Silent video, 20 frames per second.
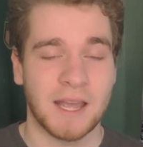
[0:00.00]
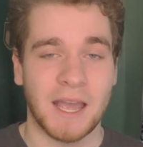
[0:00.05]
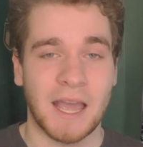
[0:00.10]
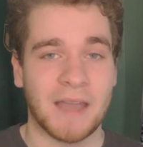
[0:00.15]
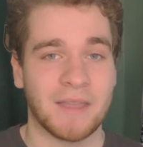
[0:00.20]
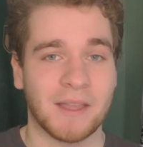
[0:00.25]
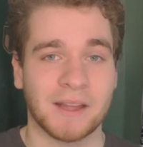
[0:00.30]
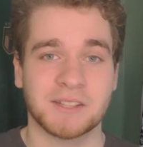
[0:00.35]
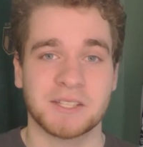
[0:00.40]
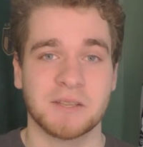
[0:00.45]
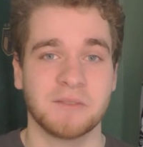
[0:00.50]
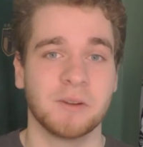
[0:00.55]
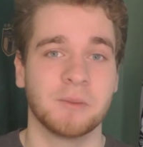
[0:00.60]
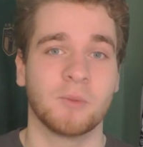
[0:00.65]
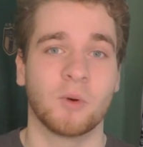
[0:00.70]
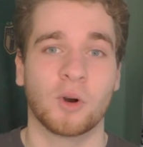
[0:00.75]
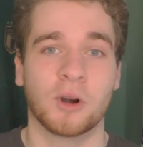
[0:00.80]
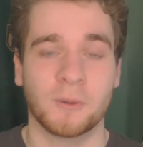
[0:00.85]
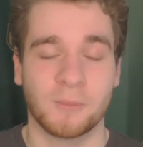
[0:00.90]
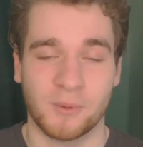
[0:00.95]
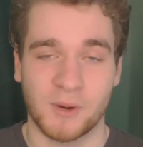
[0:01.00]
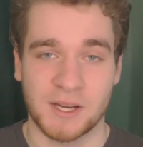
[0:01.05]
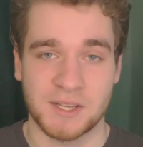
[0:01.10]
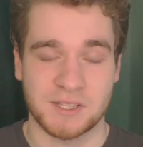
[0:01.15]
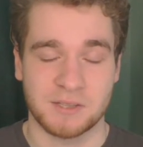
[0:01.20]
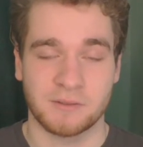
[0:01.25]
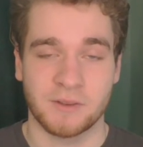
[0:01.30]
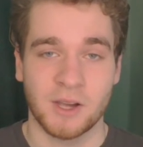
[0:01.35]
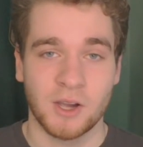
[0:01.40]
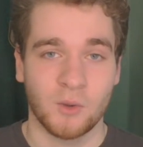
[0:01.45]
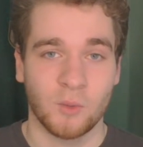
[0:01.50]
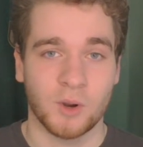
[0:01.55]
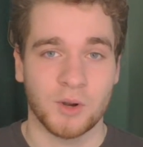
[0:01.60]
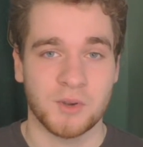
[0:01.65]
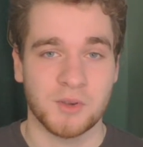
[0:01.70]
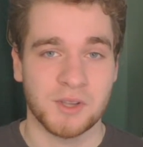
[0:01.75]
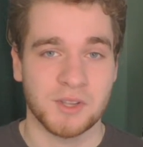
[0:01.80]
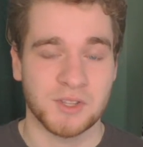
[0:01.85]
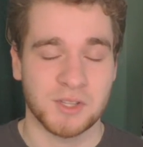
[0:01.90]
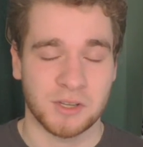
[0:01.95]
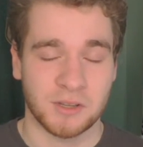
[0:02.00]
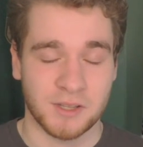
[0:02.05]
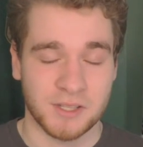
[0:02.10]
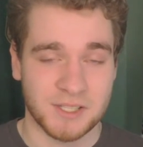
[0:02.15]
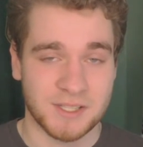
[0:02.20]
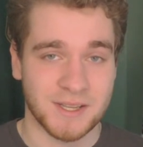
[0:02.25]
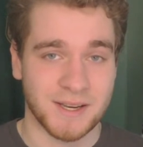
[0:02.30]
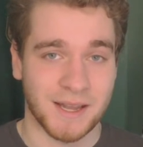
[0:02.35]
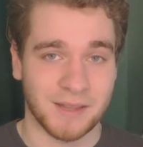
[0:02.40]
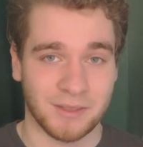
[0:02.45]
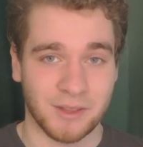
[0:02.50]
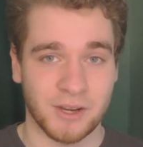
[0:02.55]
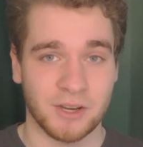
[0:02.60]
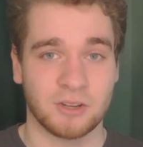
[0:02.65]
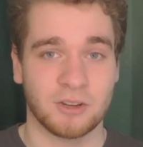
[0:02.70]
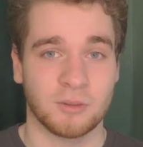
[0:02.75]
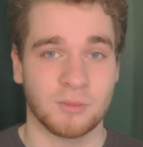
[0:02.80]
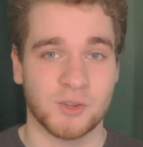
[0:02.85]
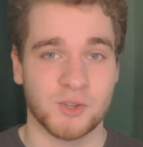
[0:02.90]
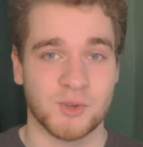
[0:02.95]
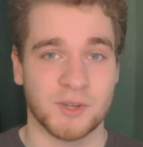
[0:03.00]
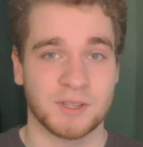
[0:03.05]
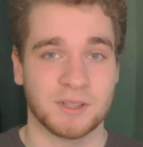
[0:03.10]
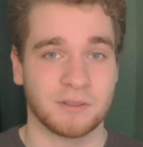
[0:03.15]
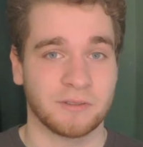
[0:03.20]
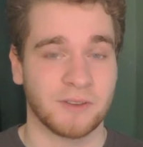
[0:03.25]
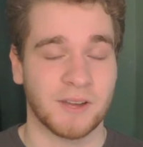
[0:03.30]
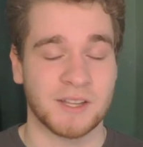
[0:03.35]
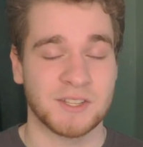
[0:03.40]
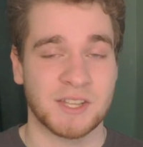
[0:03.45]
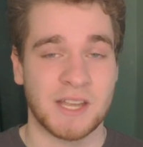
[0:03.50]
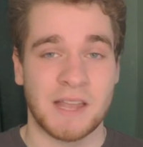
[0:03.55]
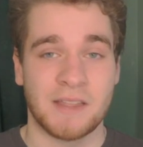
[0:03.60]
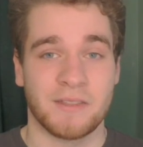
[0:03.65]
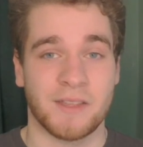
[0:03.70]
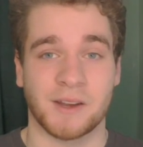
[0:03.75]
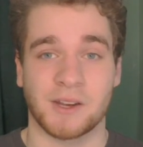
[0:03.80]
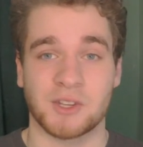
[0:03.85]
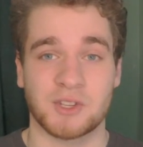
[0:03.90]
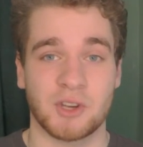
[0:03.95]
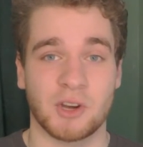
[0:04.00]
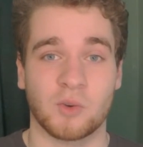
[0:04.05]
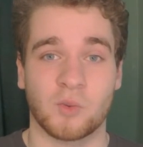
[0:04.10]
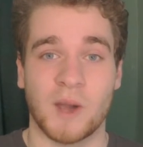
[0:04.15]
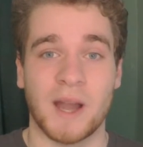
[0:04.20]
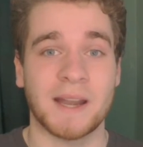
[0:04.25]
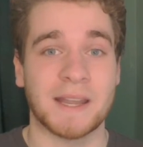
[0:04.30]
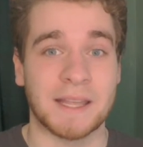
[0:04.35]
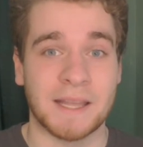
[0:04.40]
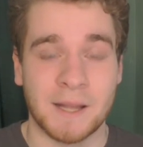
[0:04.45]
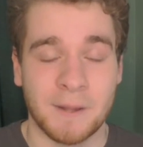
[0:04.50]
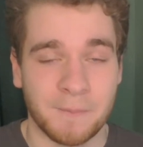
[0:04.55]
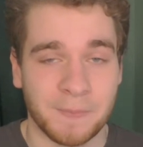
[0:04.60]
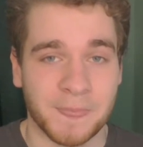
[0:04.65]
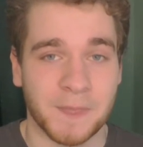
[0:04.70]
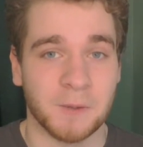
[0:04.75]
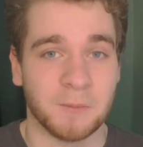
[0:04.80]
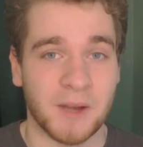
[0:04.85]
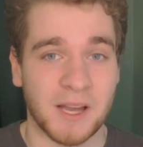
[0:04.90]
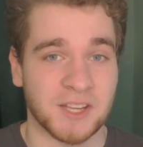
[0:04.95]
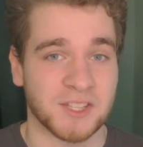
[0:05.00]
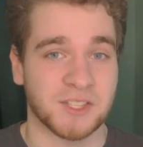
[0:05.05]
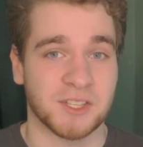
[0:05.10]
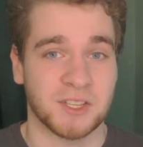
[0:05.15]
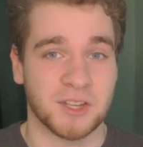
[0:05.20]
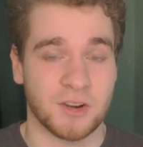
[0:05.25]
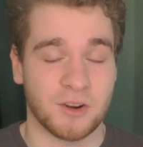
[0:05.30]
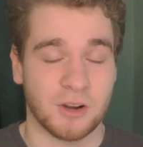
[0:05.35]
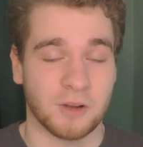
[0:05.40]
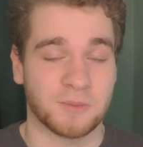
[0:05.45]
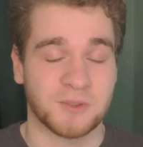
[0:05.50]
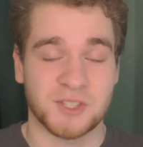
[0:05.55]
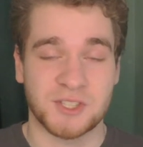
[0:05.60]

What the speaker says: and that's even more impressive when you consider this is an Atletico Madrid defense that is already the best in Europe,